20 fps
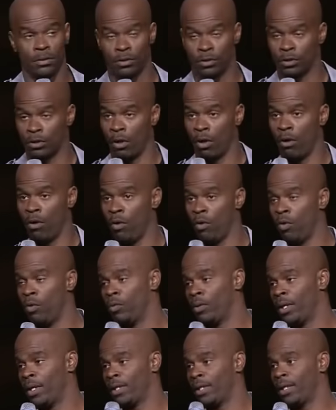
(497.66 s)
It's a
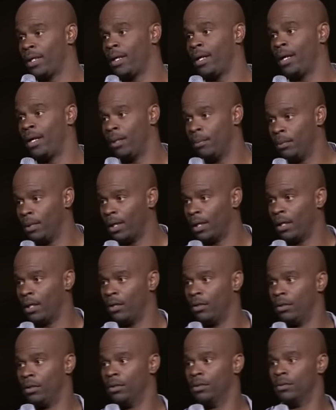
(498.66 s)
whole nother game now,
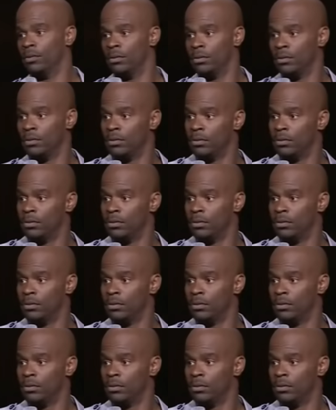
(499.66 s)
man.